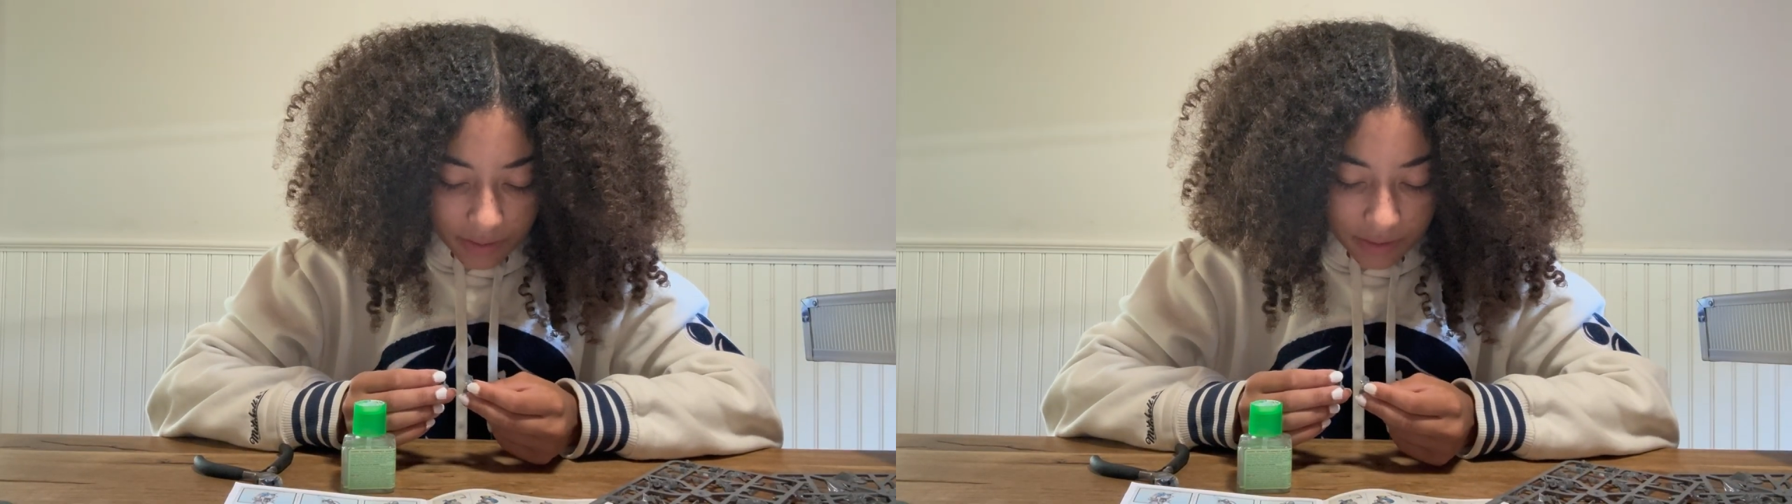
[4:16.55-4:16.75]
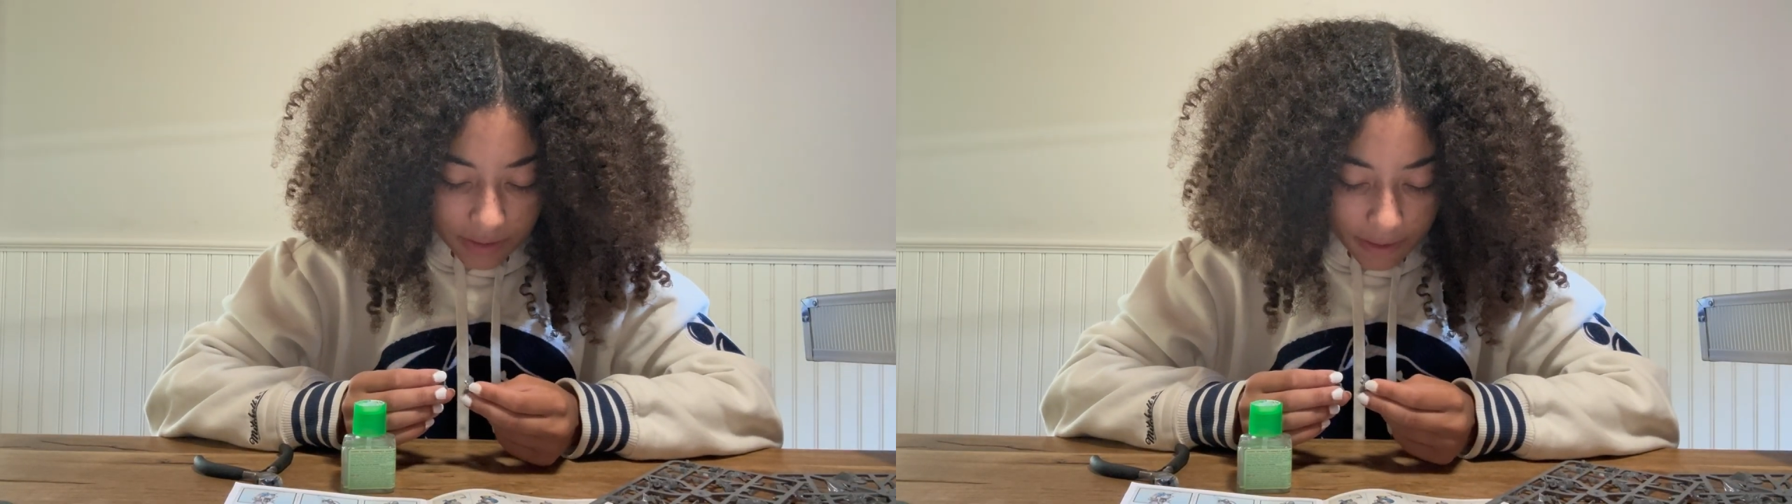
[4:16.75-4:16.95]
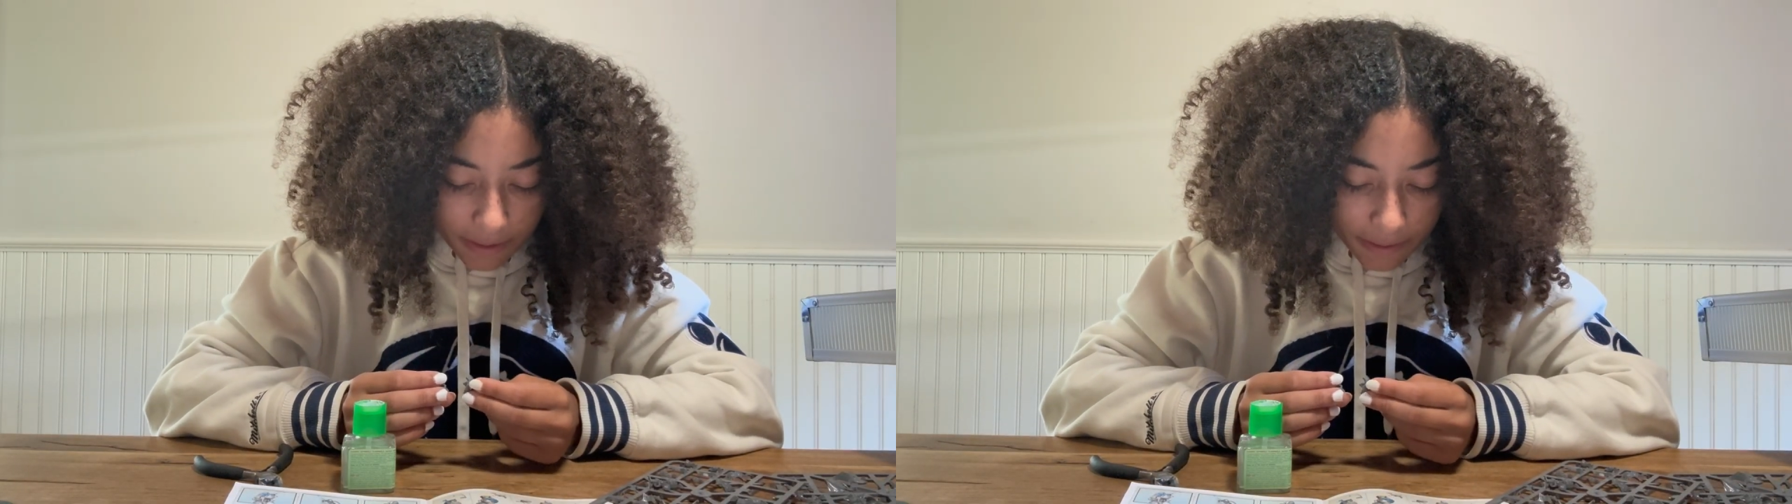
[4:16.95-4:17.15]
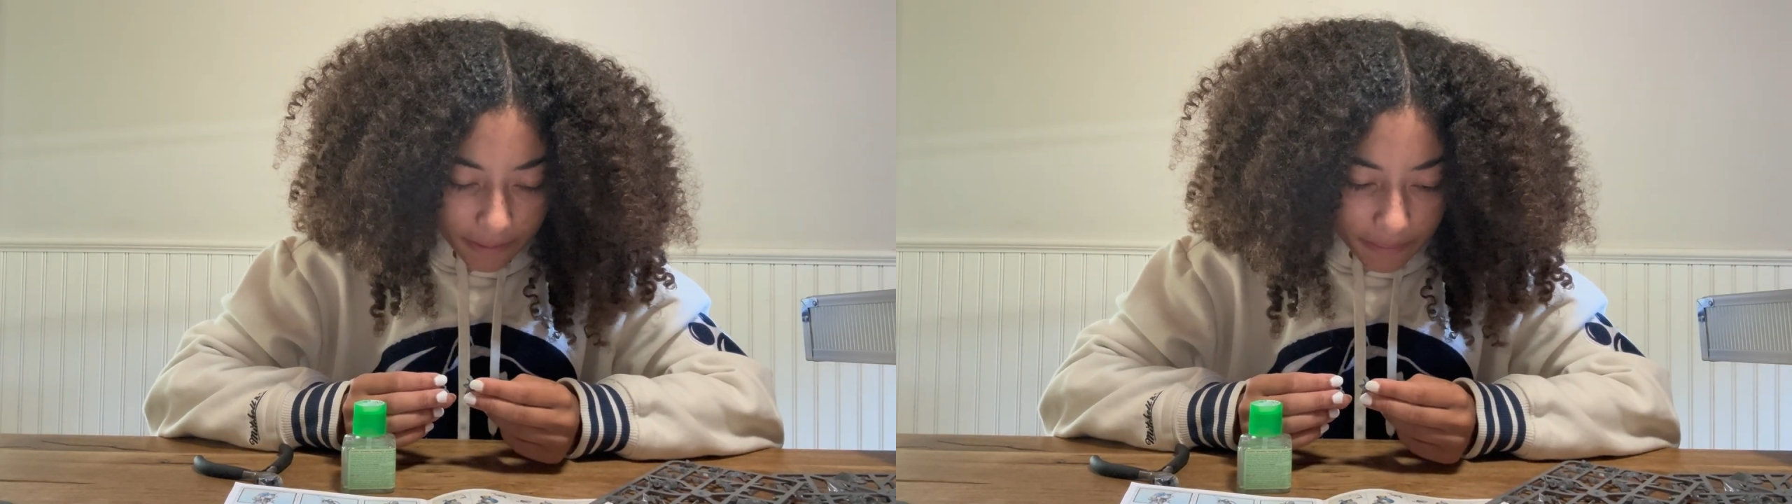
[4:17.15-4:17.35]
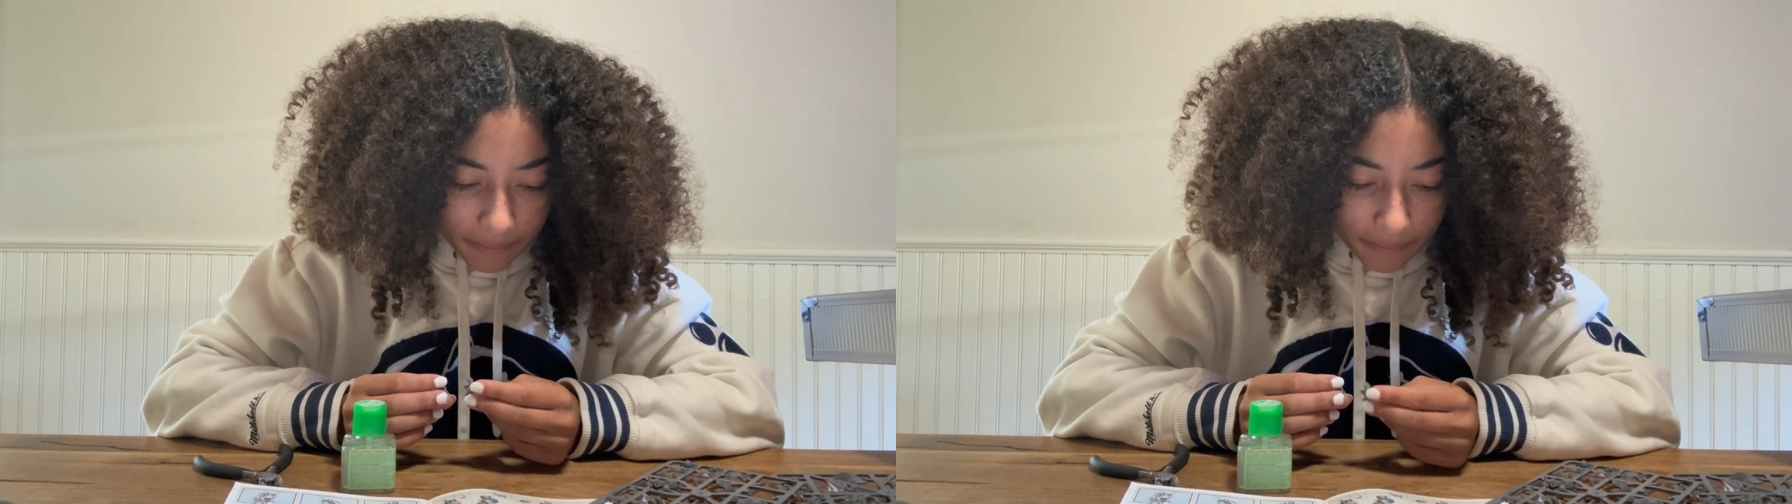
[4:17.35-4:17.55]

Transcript: So